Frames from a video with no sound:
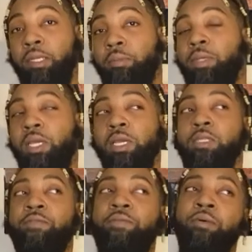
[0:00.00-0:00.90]

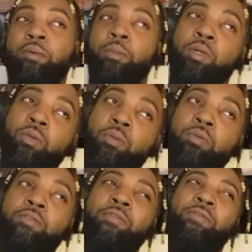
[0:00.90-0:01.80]
because Full
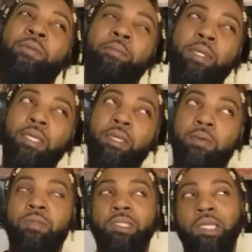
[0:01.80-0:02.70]
Moon for me it
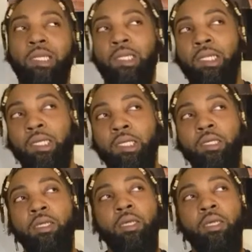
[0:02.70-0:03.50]
was kind of like,